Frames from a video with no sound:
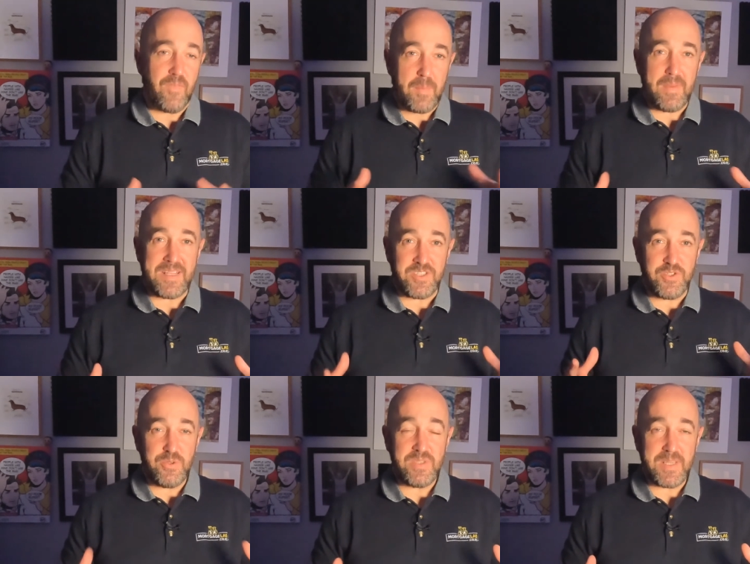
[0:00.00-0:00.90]
Flatmates
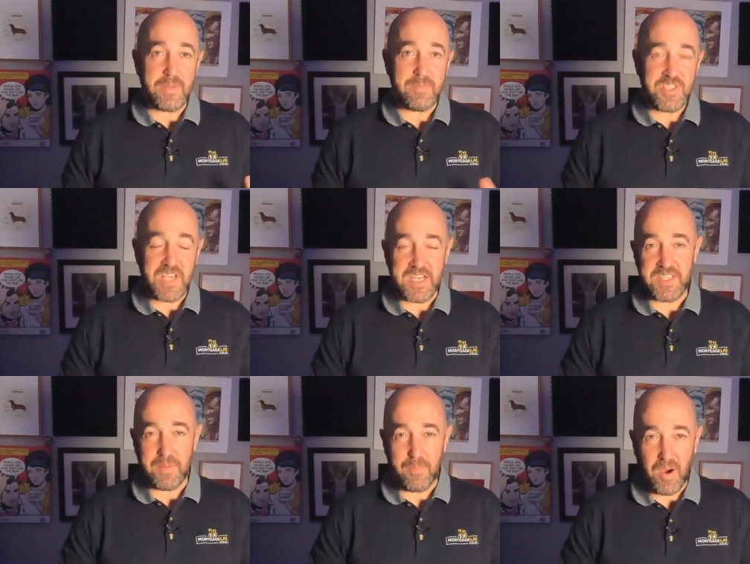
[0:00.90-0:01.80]
do sometimes change
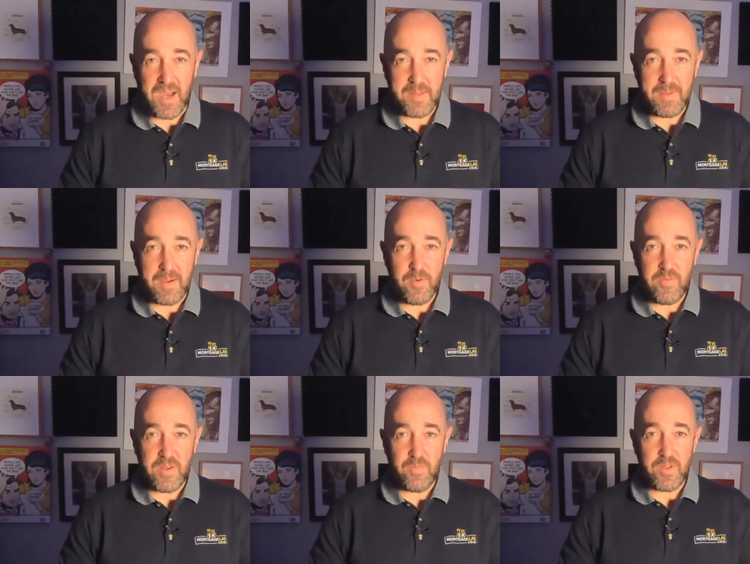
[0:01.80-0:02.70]
their mind about
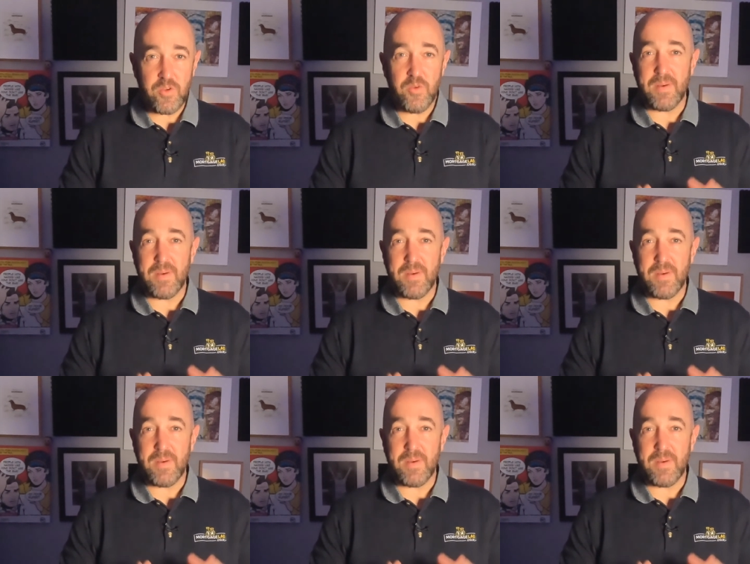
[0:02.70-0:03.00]
moving in with you,